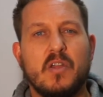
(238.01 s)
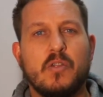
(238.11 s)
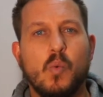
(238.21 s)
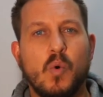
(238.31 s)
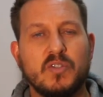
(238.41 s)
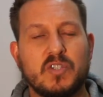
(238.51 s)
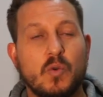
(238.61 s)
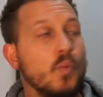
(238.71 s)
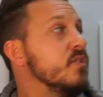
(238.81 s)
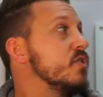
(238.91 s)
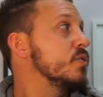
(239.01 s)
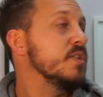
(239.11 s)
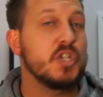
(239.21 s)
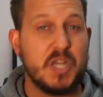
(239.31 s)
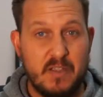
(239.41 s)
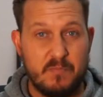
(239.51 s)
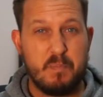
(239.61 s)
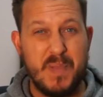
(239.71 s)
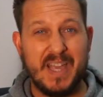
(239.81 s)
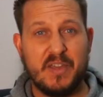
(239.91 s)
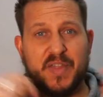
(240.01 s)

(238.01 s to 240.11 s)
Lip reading: The ones that want to achieve big